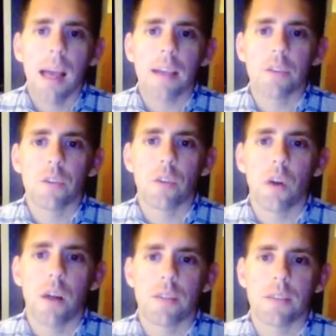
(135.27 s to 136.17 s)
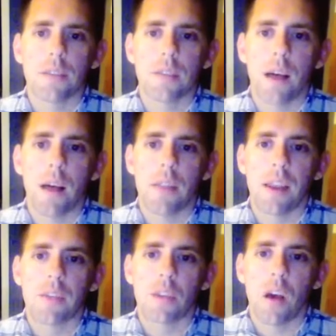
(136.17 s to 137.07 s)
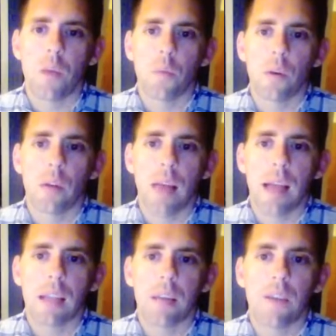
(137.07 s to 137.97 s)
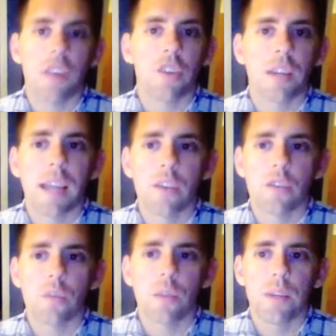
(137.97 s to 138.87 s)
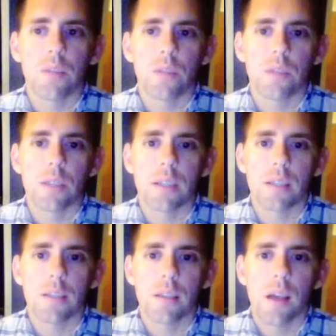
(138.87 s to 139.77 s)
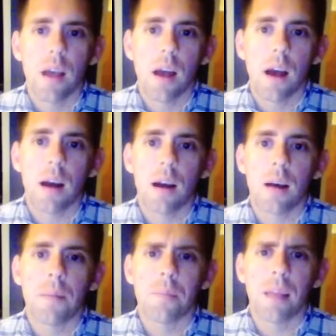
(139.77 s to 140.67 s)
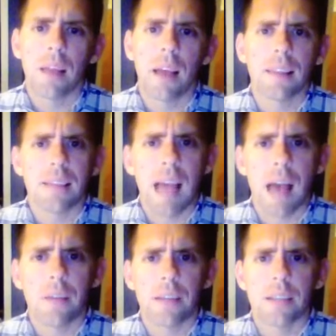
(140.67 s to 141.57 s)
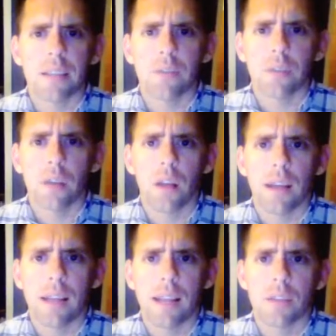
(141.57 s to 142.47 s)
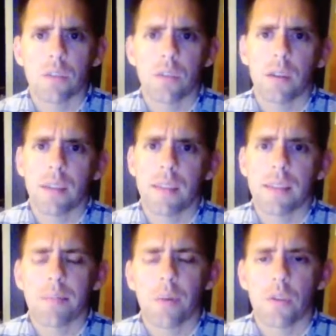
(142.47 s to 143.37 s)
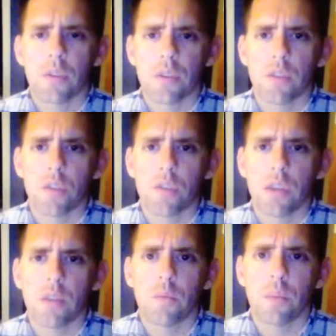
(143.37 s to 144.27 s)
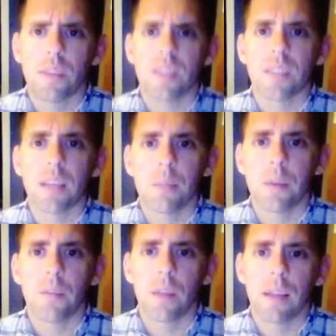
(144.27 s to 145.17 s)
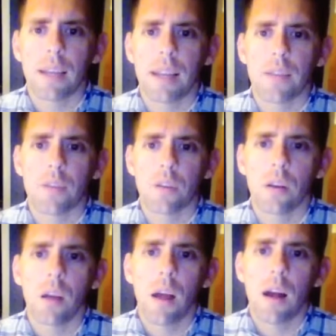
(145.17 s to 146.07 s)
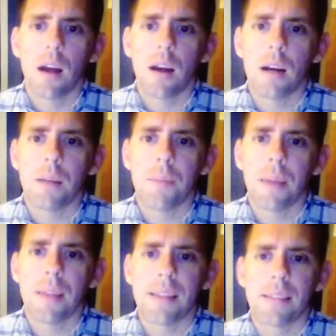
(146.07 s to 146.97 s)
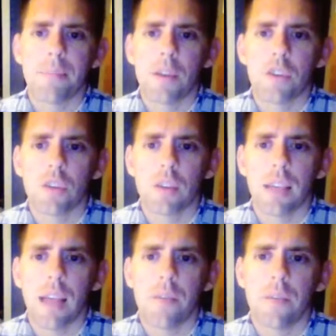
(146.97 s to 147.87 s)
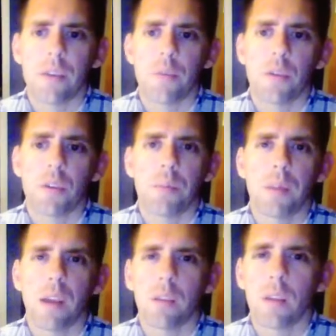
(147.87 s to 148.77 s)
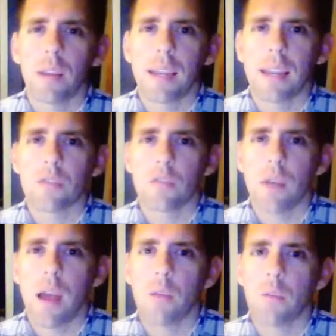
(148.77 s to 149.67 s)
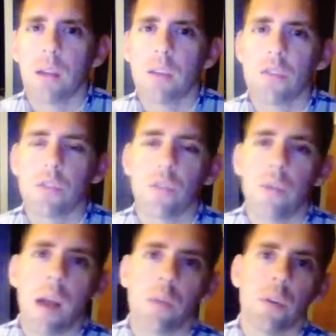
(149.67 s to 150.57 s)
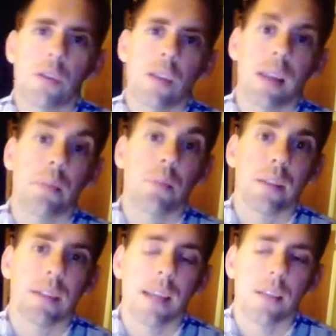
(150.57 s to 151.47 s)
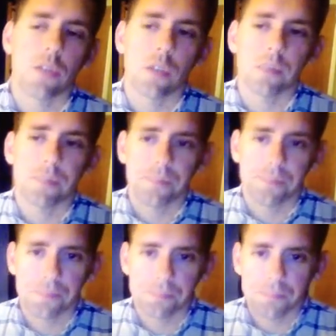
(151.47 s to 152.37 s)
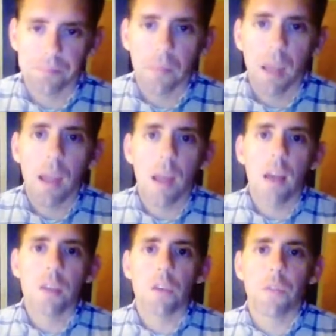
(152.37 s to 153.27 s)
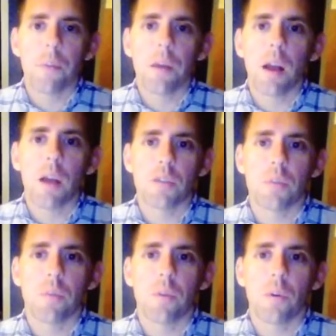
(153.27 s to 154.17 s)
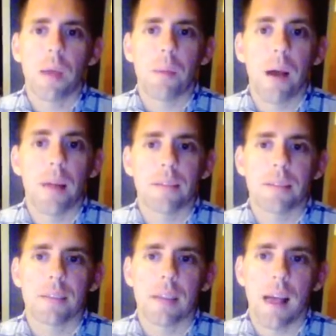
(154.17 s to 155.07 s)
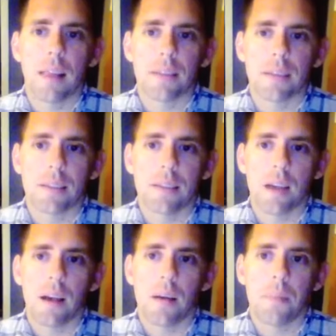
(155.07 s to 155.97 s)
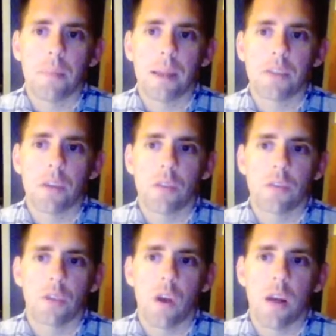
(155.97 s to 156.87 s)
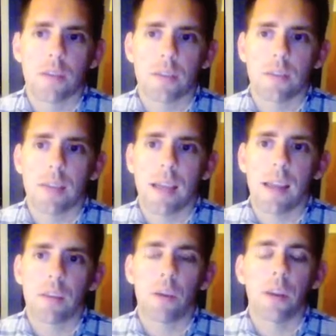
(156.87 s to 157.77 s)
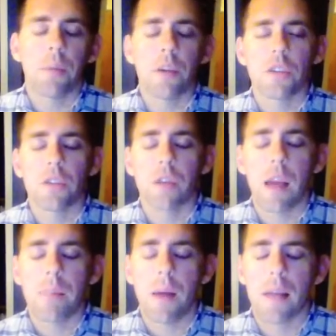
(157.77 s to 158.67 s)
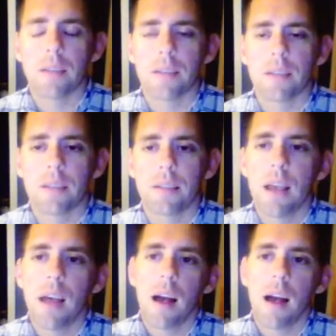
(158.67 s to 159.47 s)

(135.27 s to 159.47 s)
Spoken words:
External causes that I saw were a lack of educational resources, a lot less advocacy for lung cancer. Again, that's partially associated with the stigma of lung cancer, and that's especially evident when you compare lung cancer outreach to outreach like breast cancer. So from there, I also performed hypothesis analysis based on those causes, and I created a bunch of different hypotheses.